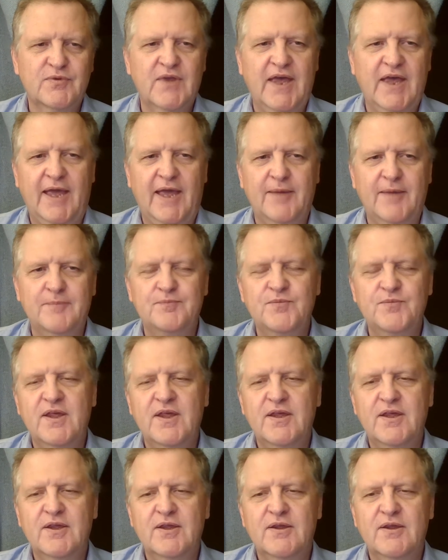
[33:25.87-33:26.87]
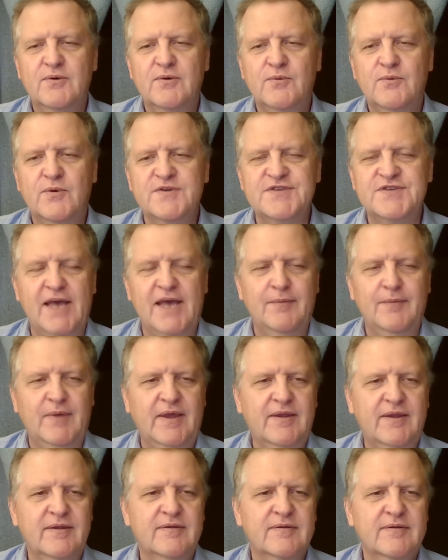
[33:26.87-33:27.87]
Okay, what does that
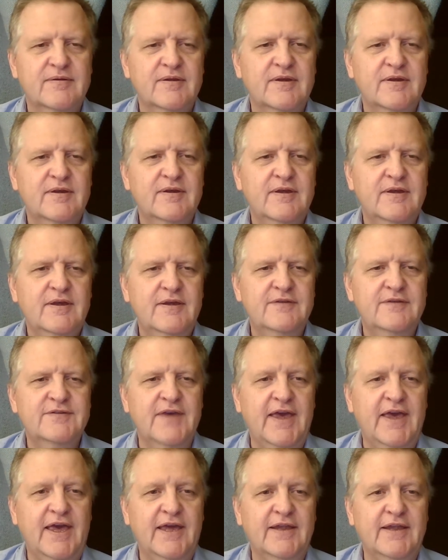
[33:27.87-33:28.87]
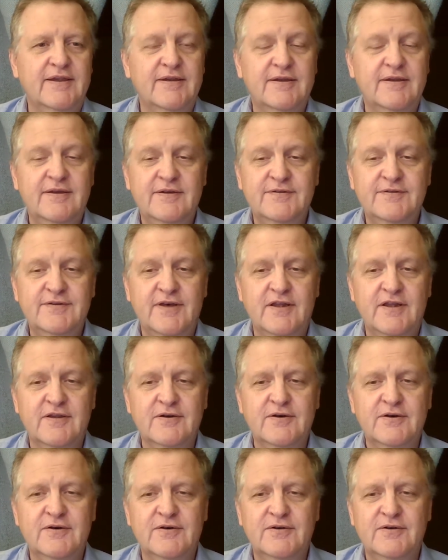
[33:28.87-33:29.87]
mean? He's
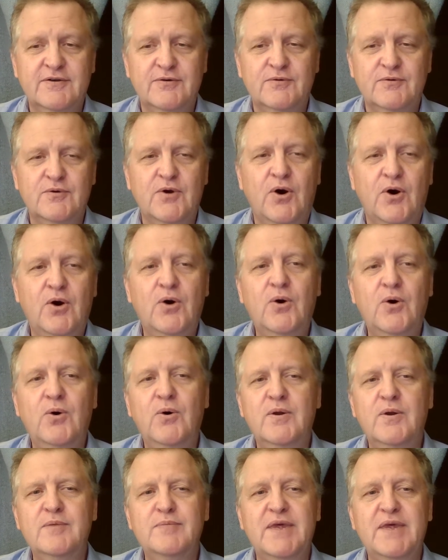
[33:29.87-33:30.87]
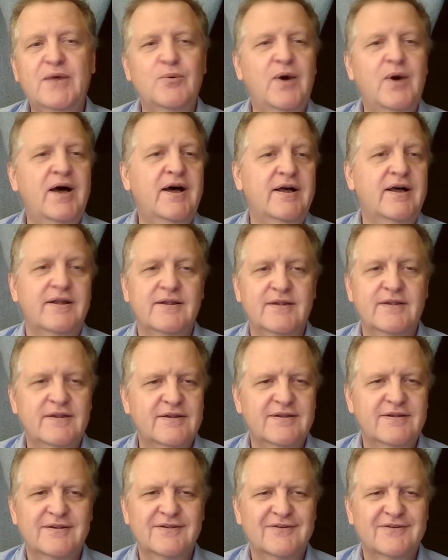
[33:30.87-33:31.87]
telling her to go and be well,
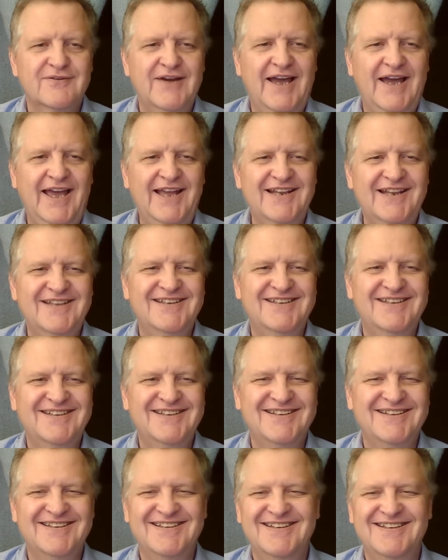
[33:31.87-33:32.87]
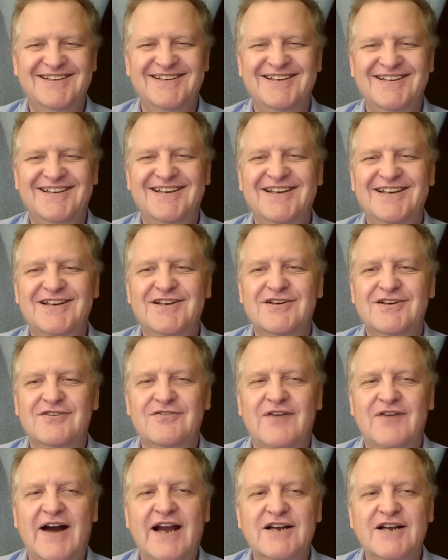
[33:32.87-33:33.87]
right?
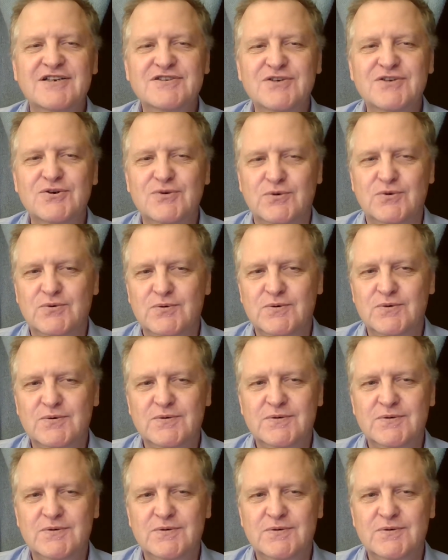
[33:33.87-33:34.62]
Var sagu.